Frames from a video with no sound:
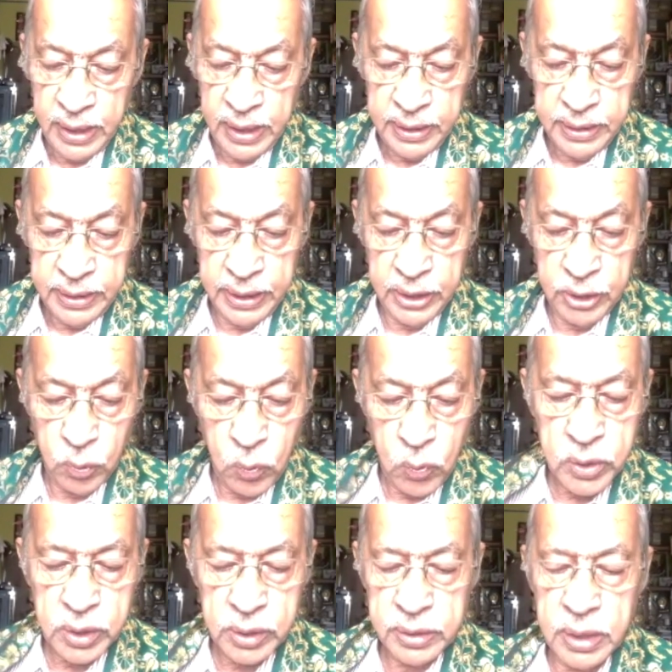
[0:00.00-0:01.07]
the root
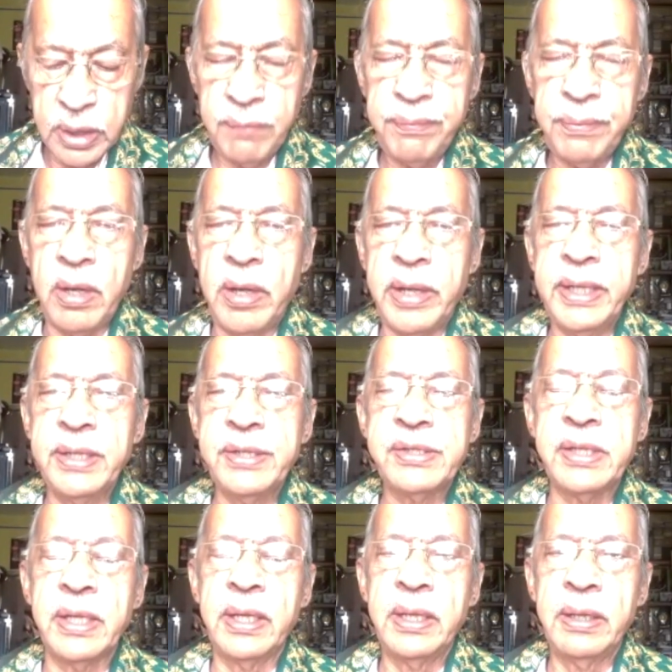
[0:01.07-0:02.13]
of Aryans
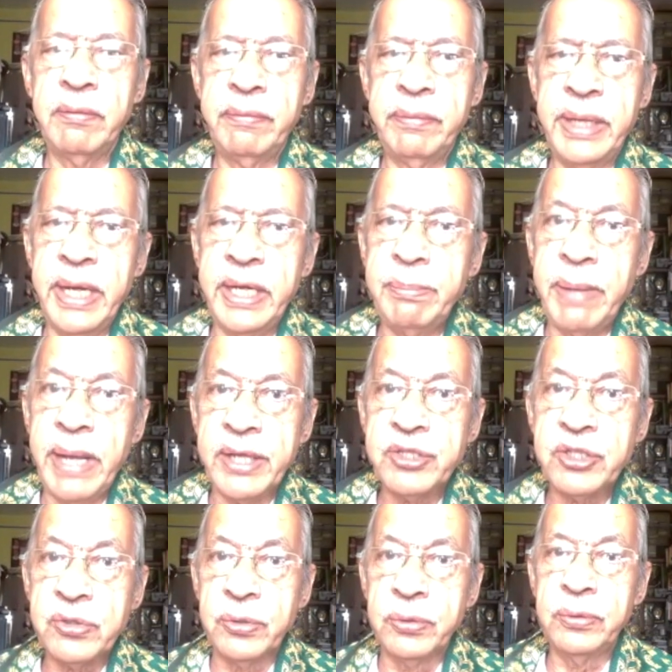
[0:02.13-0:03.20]
date back
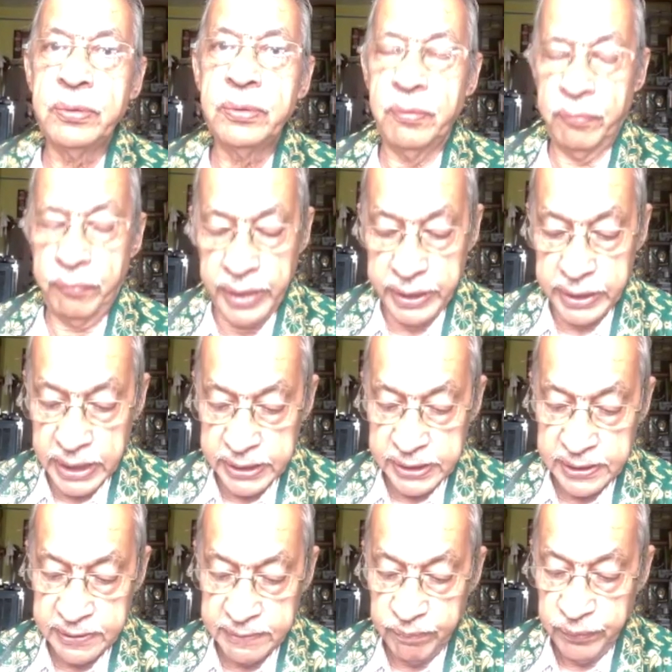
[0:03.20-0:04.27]
to
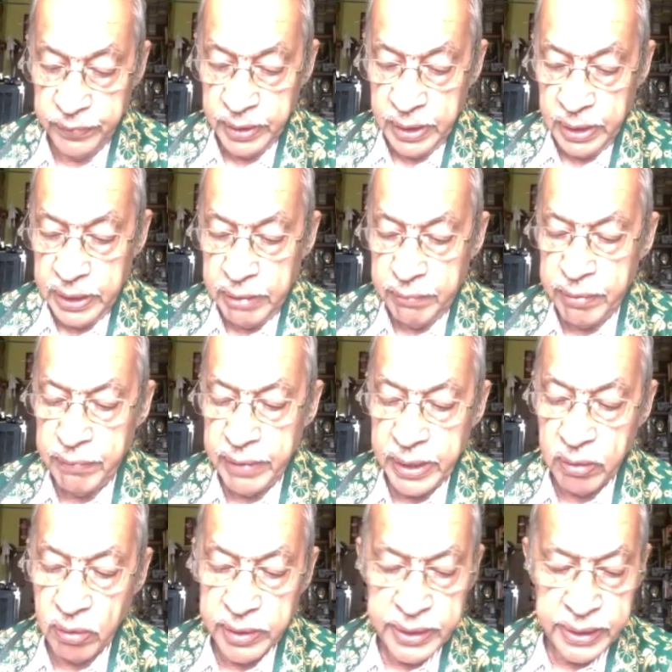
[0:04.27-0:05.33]
Vedas. Even while
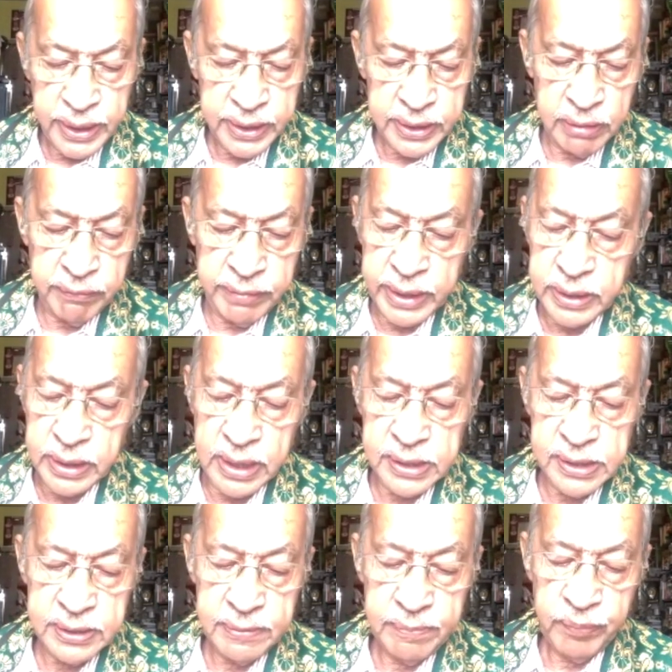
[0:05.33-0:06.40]
contradicting
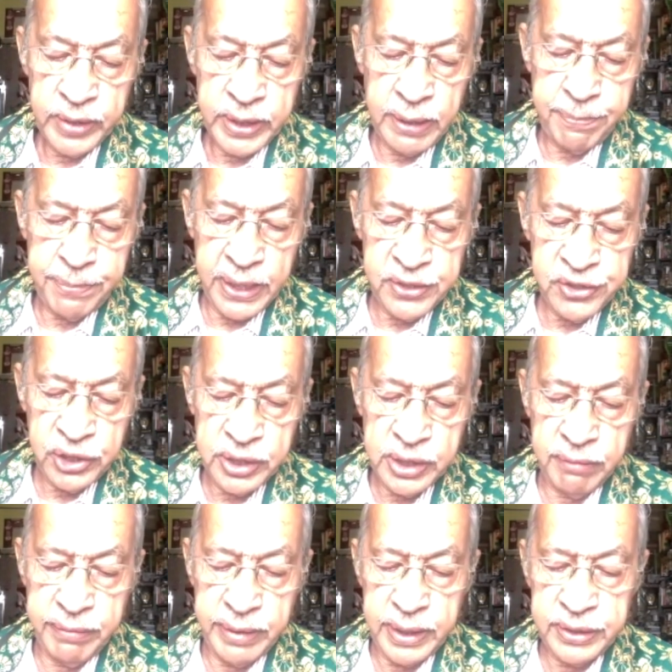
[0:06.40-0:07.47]
Vedas, he praised the
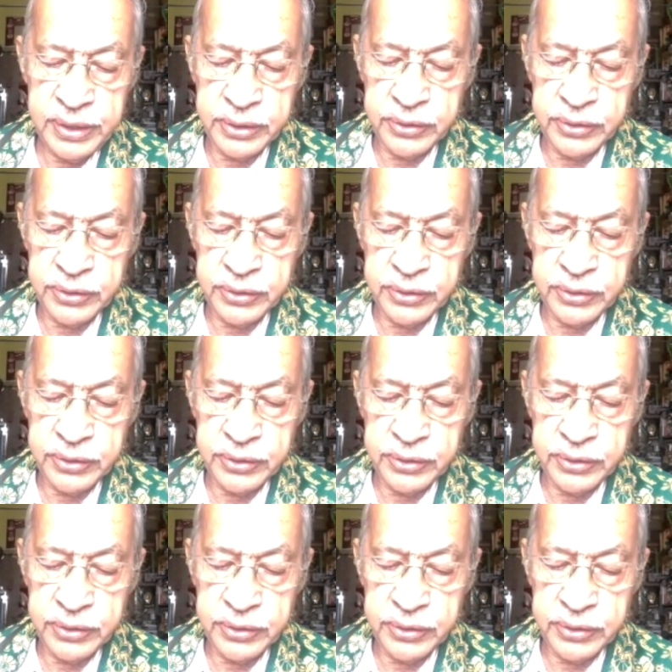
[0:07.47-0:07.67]
Vedic